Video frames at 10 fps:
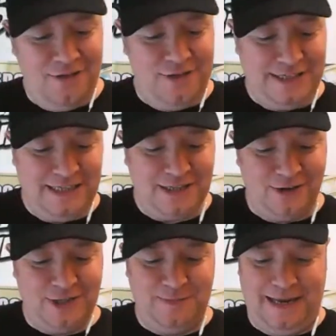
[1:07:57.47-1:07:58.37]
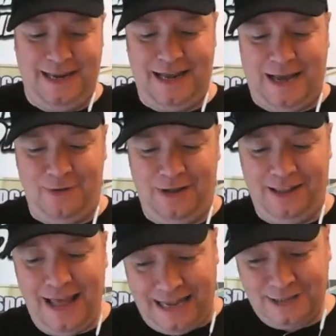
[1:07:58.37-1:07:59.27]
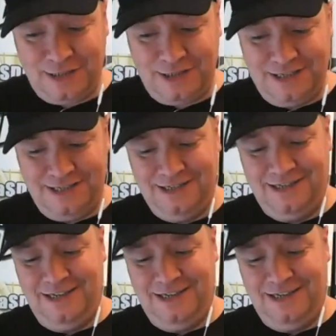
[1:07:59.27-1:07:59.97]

this is going to be our last